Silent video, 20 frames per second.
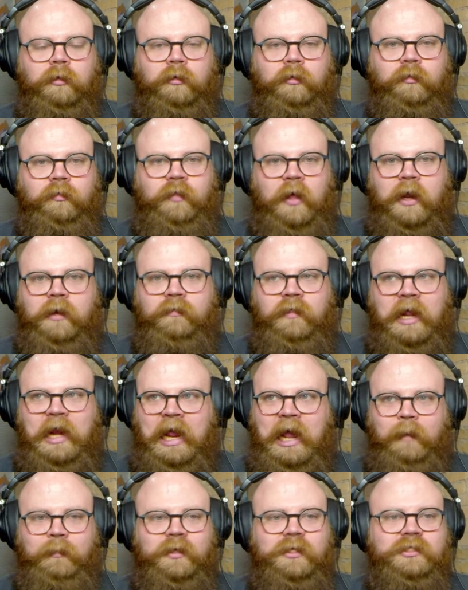That that
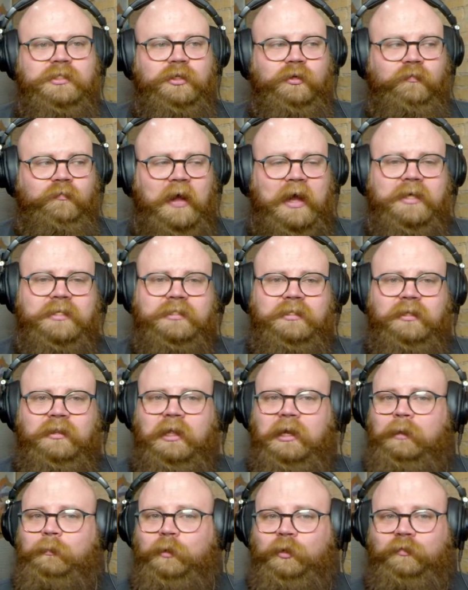happened so fast and then
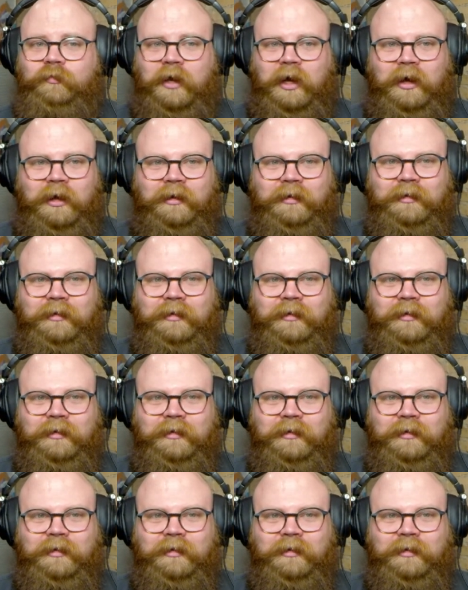it moved on.